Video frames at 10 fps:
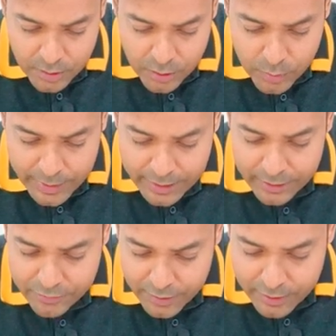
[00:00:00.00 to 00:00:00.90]

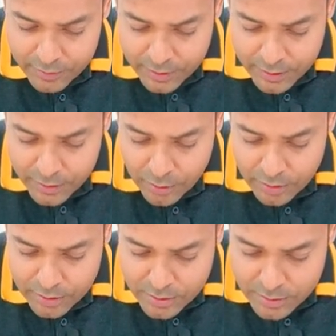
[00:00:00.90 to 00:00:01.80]

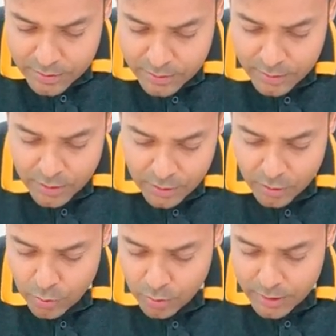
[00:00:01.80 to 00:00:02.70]
$2,500.
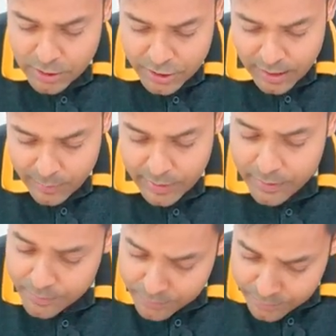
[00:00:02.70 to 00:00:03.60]
Total shall be
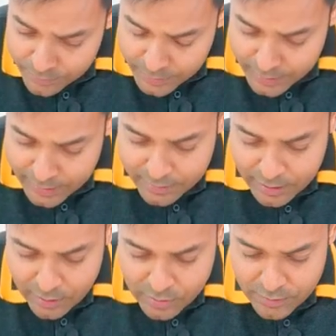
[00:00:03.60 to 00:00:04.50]

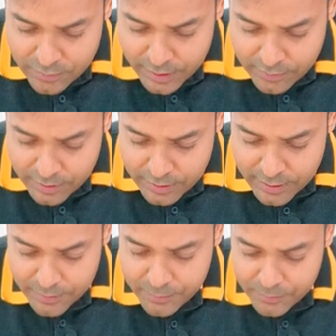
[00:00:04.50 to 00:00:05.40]
$10,500.
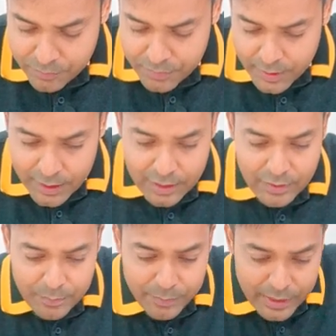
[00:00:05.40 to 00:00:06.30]
If I
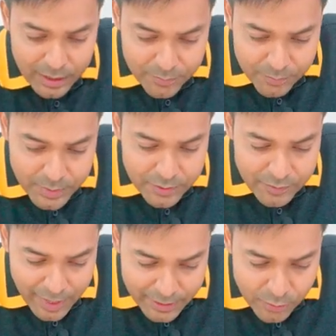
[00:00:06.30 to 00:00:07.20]
pick up the
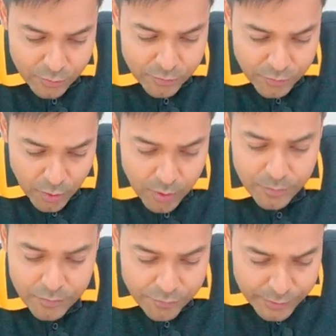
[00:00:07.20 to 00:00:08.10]
value from
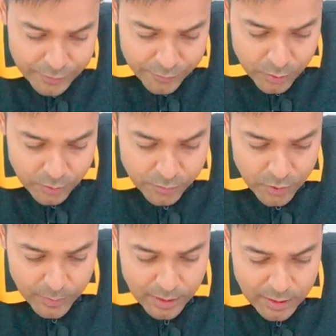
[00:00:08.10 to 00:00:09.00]
FIFO
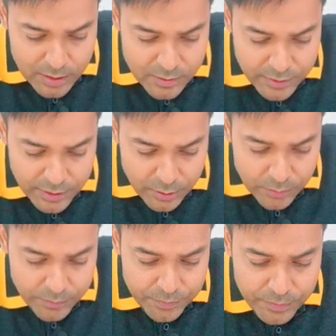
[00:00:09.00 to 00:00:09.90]
from our last video,
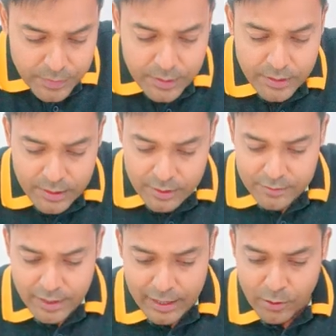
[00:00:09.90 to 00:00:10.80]
the
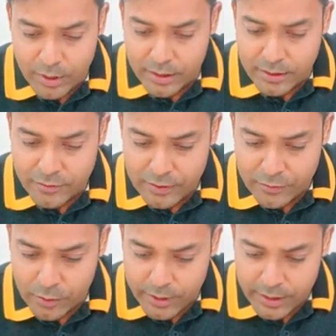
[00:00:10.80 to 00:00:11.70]
value under the
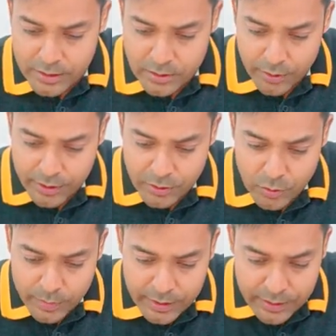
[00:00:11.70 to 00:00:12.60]
FIFO is going to
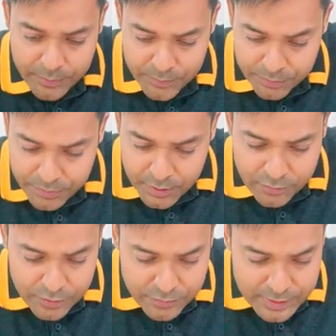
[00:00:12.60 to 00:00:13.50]
be
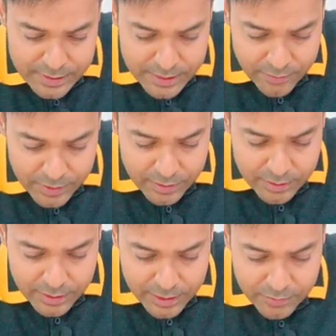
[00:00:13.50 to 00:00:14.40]

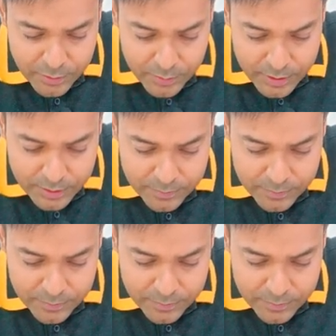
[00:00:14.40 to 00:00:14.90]
5,700 everyone